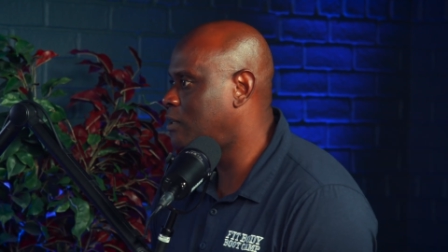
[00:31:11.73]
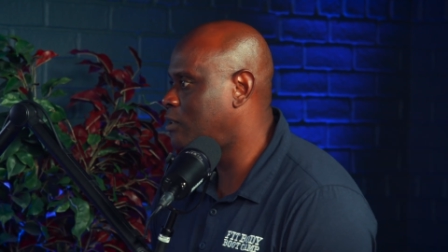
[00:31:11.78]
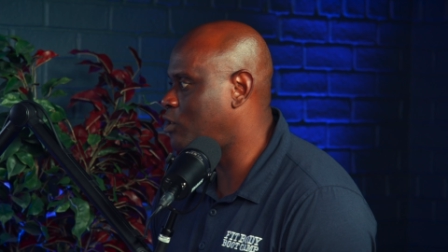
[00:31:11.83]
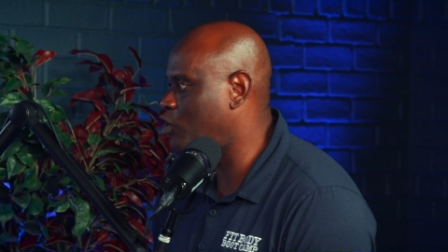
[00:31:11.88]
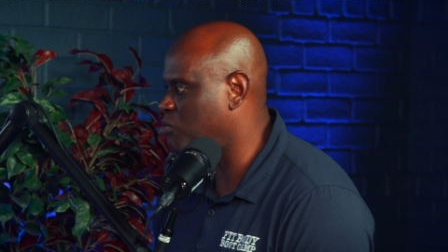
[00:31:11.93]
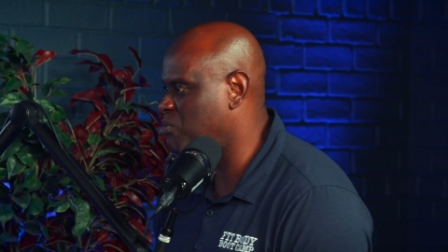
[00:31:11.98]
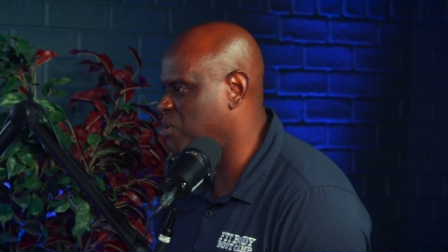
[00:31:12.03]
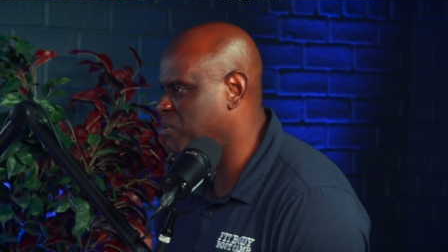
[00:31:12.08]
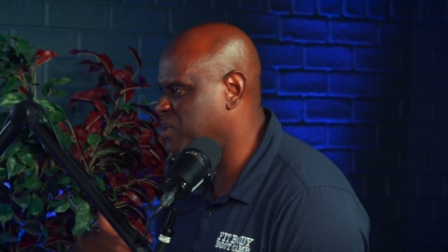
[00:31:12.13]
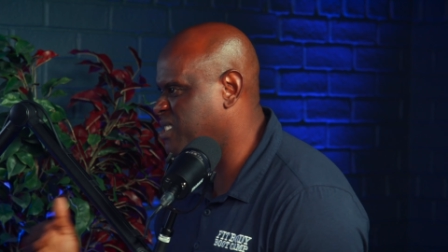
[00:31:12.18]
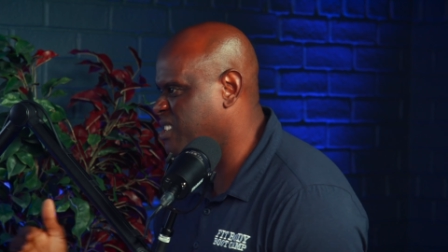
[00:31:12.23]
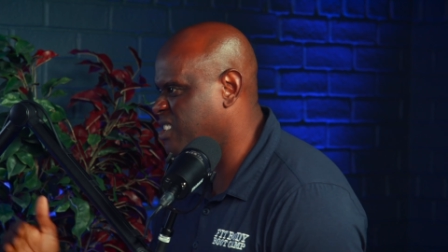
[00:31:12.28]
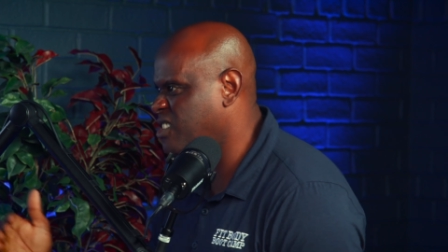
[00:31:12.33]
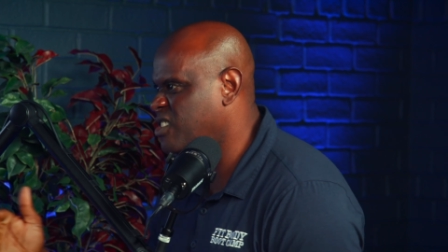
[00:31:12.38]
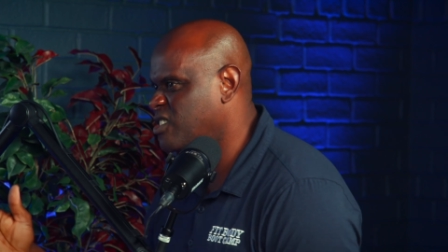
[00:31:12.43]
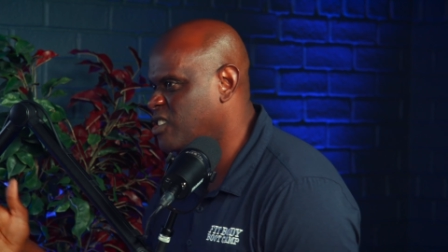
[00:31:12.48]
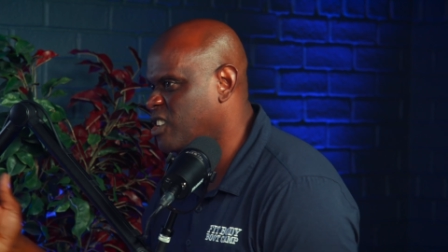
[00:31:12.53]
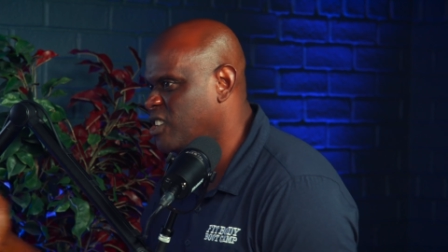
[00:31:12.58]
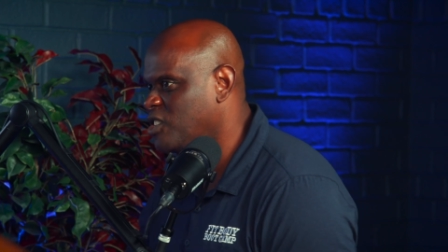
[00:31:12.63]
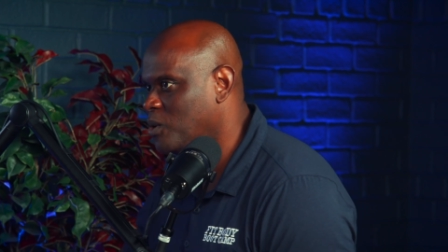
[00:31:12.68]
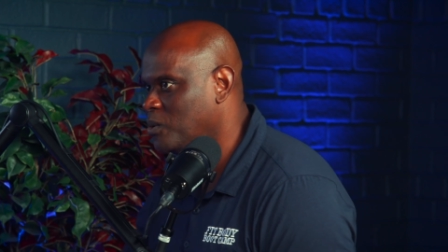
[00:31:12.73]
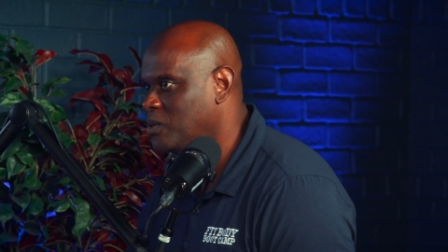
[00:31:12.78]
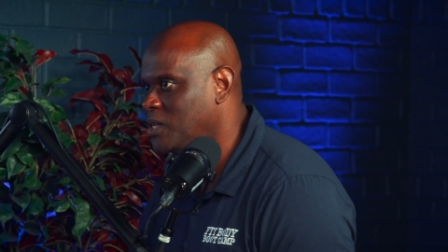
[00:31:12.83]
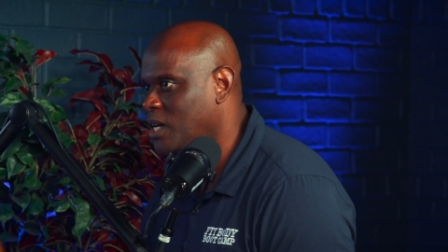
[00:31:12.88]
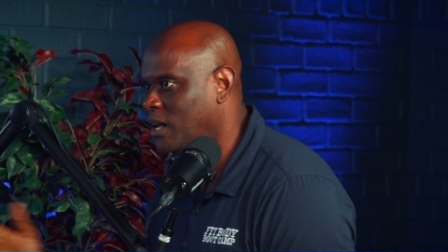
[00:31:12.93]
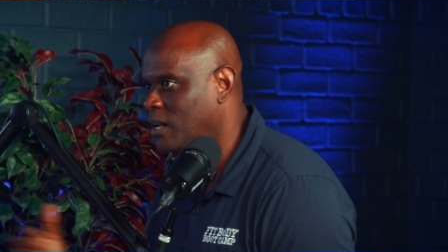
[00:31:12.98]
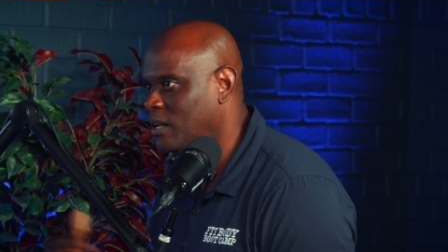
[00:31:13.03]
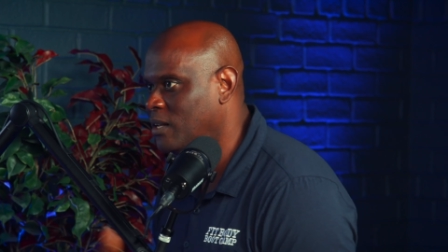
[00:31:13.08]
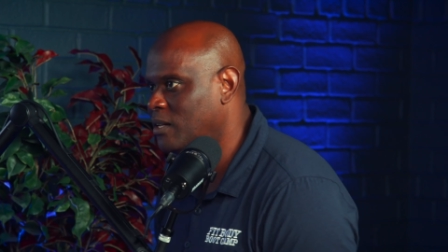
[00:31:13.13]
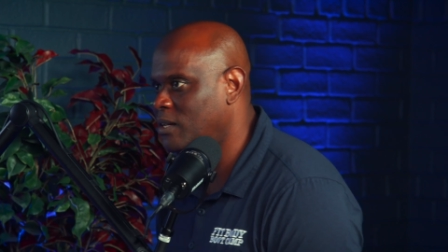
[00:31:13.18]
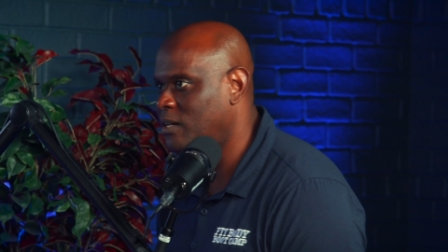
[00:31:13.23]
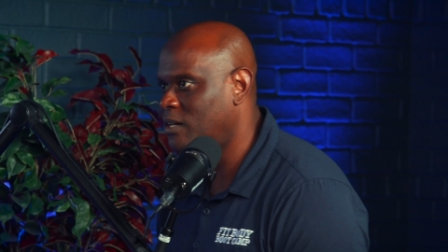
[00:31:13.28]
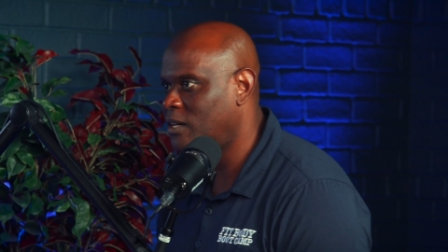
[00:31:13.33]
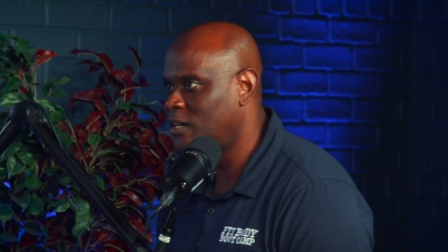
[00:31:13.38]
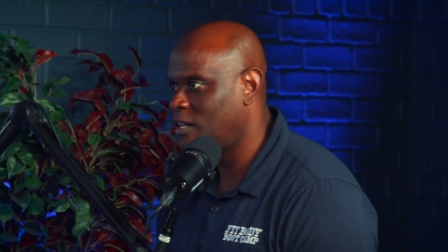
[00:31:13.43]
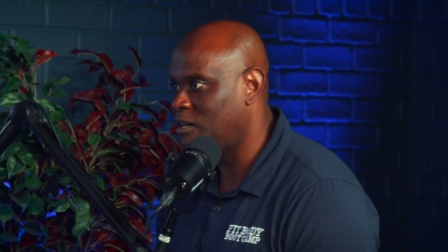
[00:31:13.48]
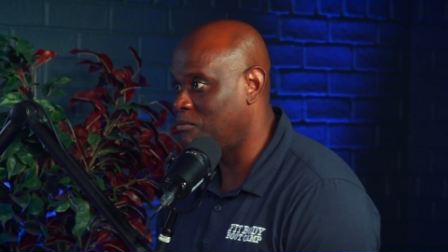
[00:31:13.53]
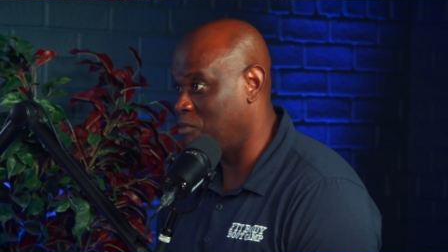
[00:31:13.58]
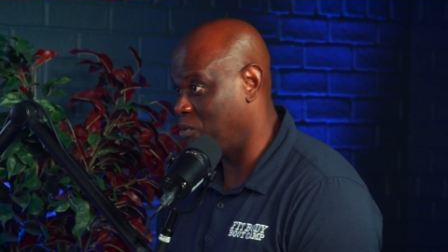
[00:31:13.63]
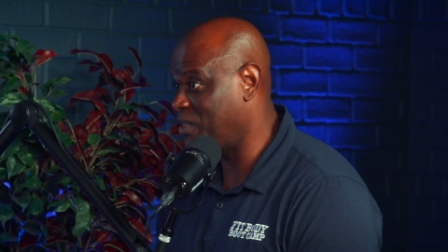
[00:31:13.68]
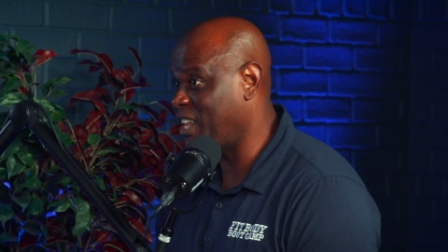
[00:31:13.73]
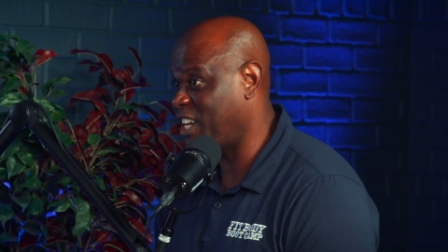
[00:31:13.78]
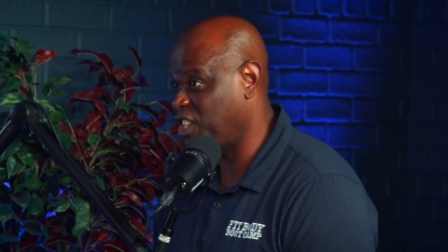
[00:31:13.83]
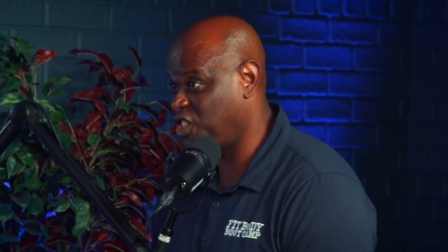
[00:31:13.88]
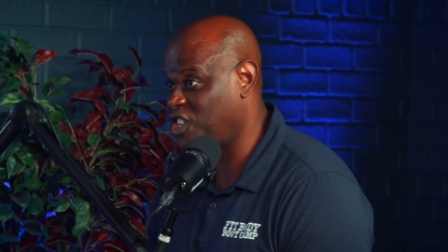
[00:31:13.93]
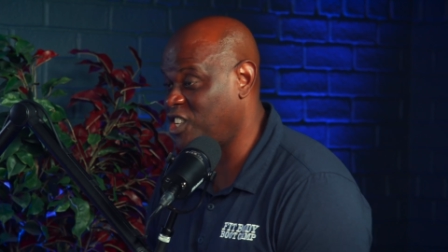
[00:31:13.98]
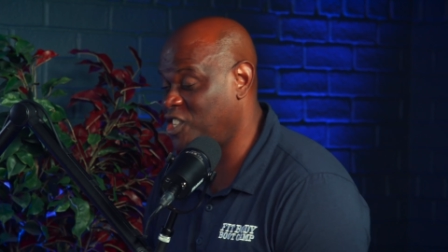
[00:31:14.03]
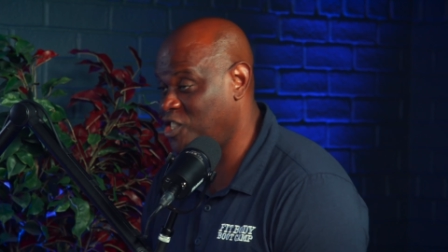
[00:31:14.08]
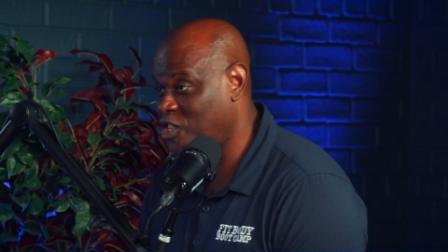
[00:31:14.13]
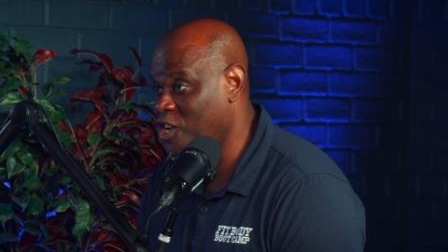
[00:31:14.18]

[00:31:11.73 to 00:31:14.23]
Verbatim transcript: do you remember such and such hotel? You remember that shit